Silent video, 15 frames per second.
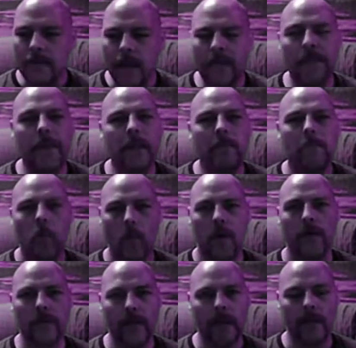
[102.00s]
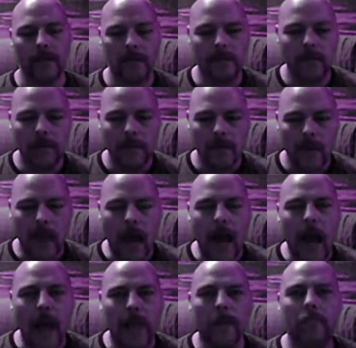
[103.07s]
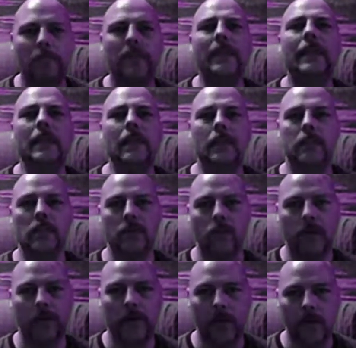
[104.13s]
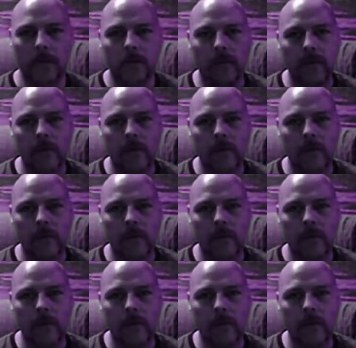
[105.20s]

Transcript: Nothing more than, I am pleased with you.